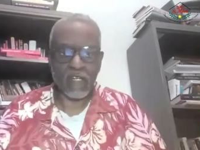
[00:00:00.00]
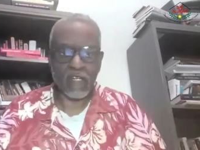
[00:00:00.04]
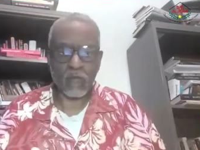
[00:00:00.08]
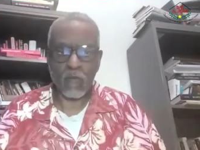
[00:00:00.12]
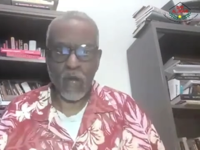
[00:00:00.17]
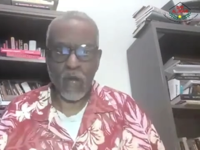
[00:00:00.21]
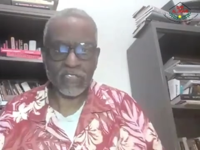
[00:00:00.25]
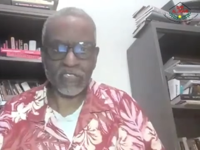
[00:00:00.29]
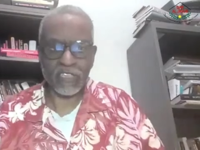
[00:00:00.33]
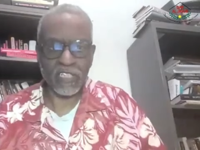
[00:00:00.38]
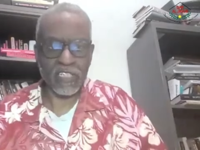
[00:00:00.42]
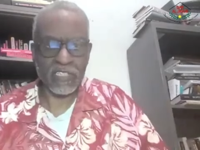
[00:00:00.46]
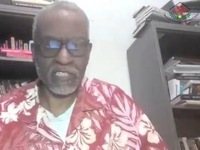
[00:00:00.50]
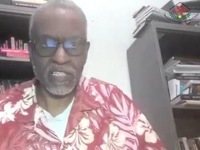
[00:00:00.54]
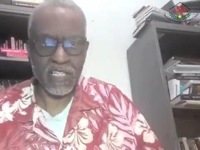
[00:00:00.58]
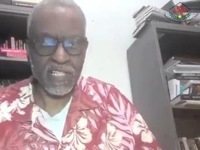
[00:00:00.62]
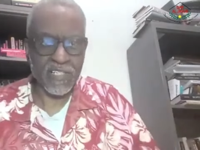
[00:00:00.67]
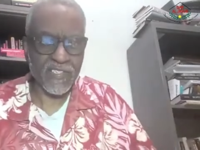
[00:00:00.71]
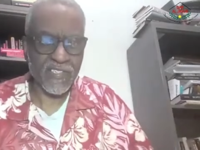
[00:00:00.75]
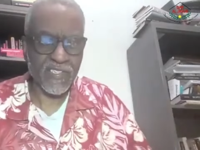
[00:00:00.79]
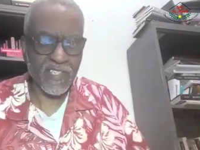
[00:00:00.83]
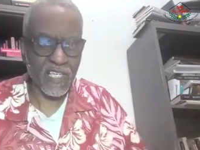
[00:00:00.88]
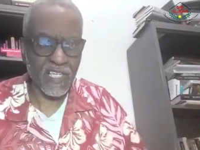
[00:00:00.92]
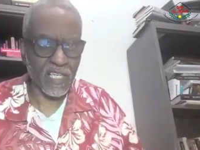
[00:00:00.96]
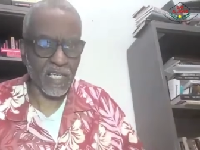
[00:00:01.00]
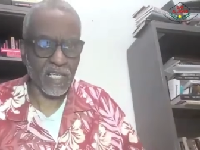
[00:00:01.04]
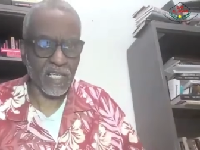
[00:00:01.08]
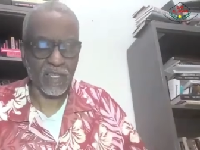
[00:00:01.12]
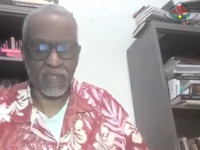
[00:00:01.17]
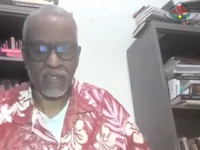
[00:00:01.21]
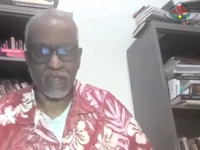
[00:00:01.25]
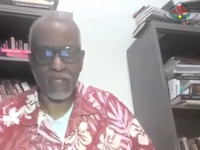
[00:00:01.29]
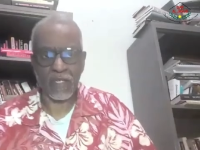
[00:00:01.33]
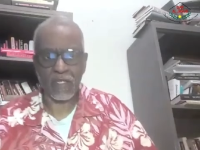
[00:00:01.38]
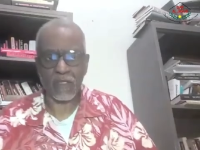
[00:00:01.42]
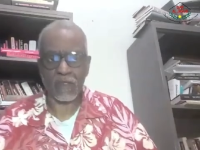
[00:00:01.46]
in Washington,
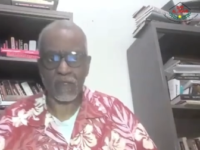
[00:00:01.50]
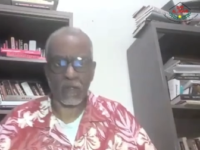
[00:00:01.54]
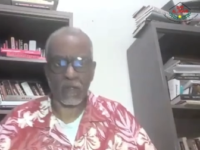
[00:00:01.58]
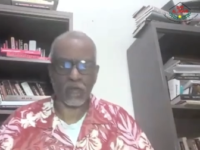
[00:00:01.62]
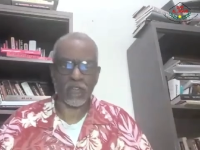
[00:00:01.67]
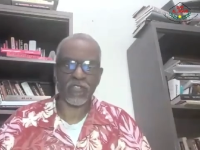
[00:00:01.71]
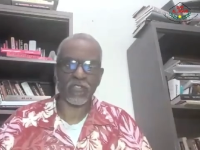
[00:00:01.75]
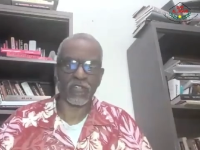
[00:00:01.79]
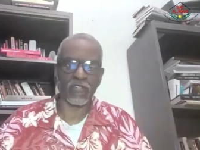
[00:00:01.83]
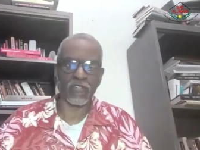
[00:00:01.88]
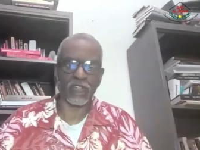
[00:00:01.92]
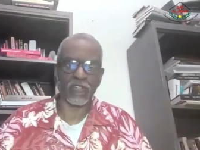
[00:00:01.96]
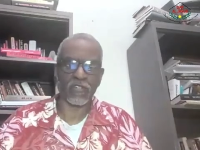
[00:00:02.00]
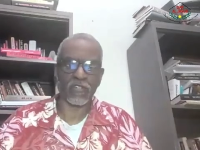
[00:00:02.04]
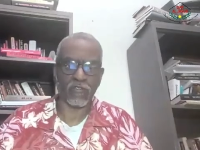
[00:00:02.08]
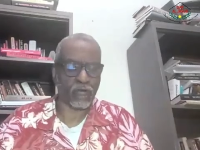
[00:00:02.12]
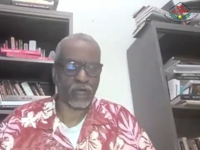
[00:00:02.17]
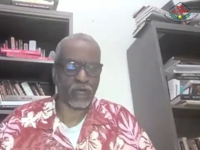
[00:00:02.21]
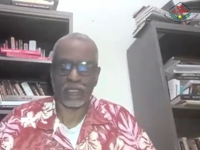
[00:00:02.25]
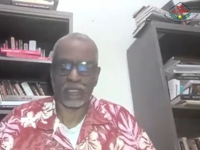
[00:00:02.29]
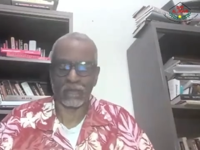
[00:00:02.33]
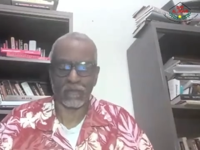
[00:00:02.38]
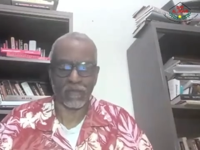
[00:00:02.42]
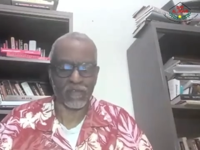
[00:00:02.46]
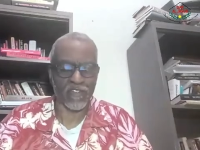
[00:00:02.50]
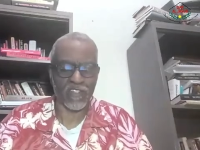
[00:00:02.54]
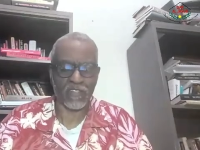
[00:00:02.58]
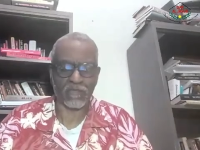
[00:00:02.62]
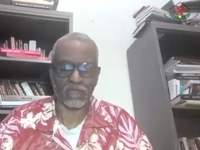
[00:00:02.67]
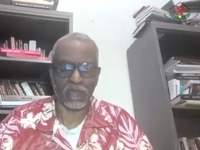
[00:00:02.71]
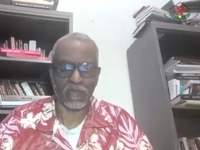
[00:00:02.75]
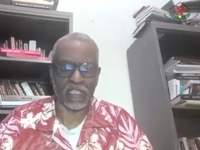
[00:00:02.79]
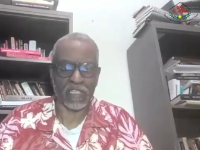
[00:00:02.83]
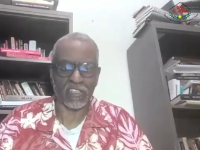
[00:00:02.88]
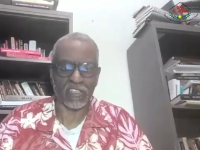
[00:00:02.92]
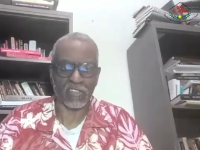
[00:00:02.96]
DC, there was no freedom
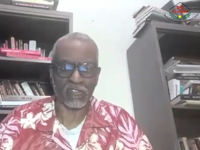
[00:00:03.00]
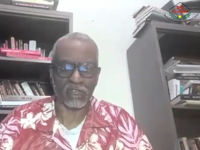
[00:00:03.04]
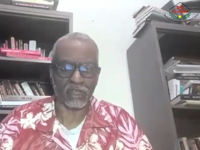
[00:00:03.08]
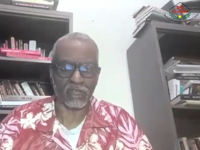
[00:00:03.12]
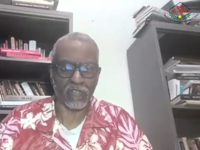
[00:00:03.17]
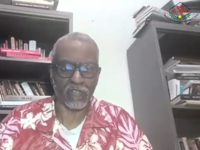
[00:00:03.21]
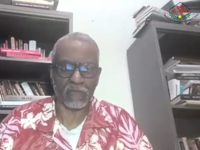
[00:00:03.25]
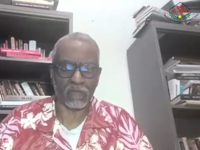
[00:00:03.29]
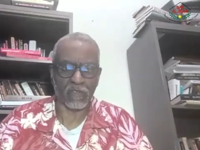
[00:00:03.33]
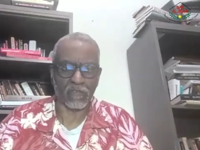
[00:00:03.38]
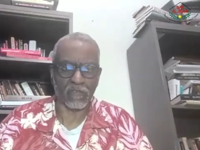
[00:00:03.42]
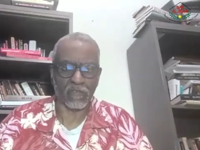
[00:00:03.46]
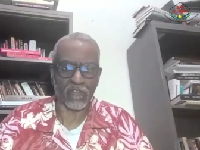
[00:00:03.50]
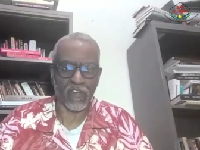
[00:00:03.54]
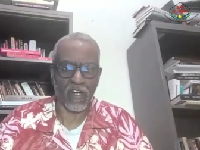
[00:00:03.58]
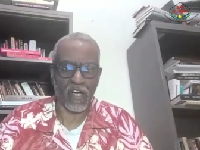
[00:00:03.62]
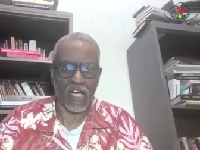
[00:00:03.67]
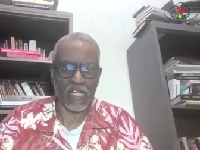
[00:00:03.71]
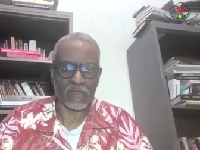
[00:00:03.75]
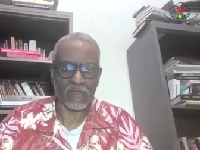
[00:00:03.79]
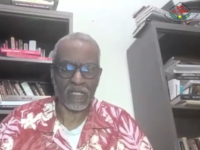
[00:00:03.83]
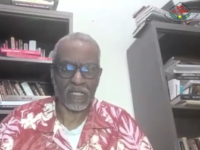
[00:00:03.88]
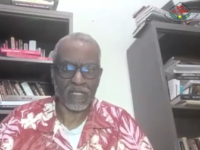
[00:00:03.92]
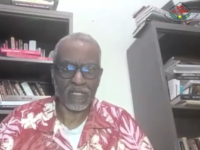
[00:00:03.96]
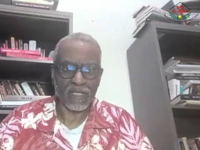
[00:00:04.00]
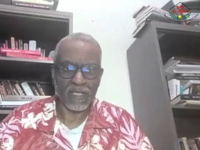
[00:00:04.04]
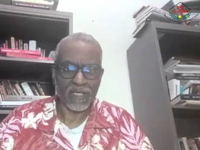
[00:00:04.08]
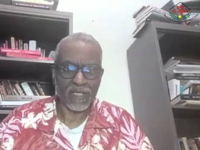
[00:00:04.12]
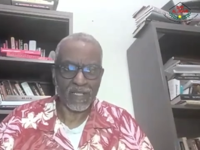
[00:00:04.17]
of speech or freedom of thought.